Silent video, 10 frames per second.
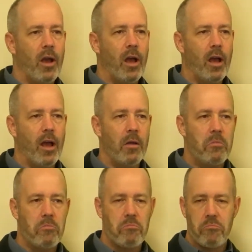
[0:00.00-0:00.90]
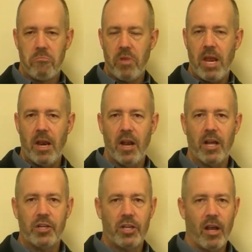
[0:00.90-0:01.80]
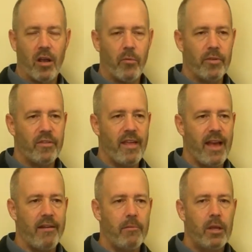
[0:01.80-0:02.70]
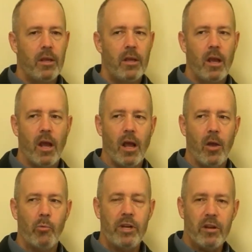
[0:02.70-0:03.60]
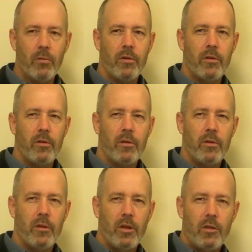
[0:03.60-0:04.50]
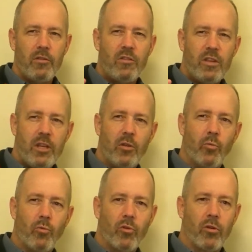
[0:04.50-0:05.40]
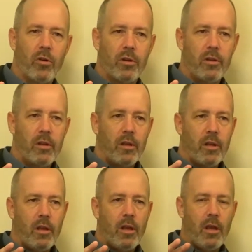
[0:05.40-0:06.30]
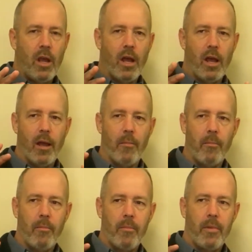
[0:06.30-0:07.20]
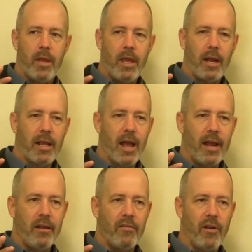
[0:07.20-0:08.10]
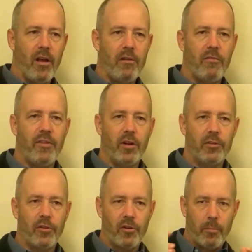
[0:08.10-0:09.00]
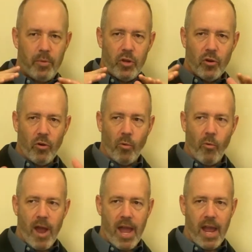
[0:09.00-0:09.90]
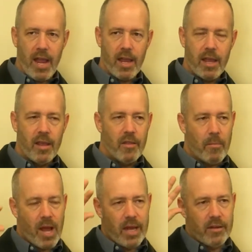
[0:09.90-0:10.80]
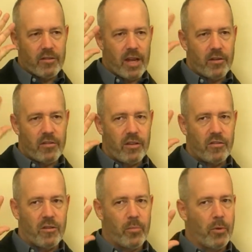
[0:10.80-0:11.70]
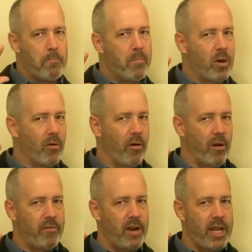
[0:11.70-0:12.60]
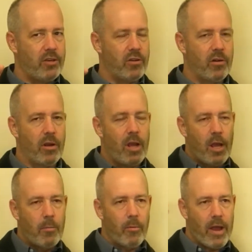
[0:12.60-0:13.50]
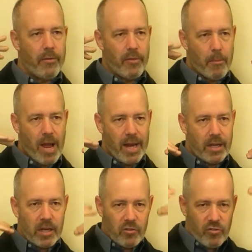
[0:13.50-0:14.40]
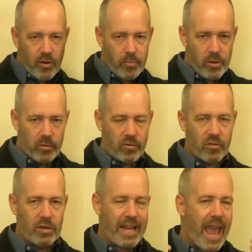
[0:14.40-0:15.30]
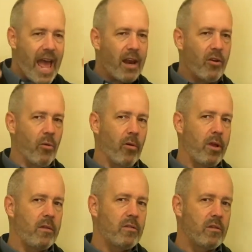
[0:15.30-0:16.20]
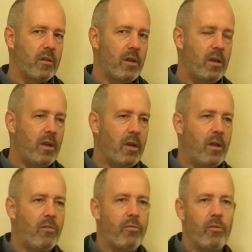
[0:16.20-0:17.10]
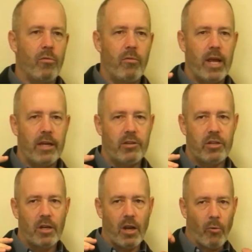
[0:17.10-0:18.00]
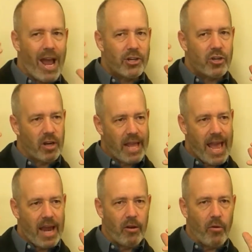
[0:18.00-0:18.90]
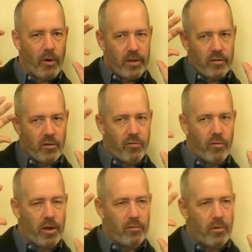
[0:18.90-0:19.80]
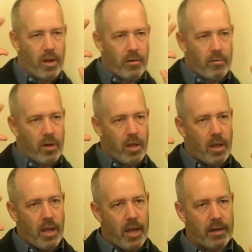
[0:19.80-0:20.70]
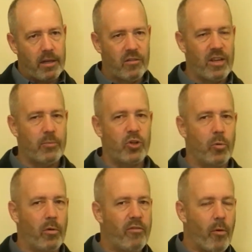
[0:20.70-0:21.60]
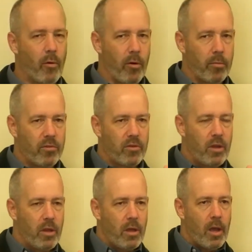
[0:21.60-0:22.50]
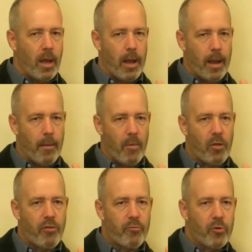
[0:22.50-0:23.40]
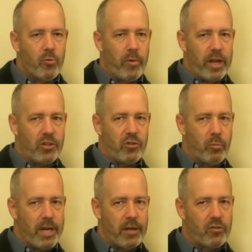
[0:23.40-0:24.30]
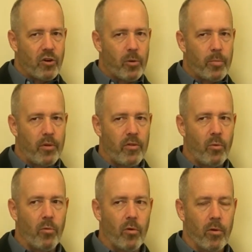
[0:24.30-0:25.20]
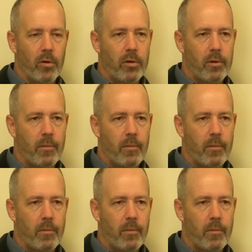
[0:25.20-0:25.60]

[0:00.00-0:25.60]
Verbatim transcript: uh, in a nutshell, was that uh, we don't see the world um, in a kind of unfiltered, pure way. The mind is not just a simple mirror of nature, but rather the mind contributes certain categories through which uh, rational categories and, and, and, and conceptual forms um, through which we interpret the world.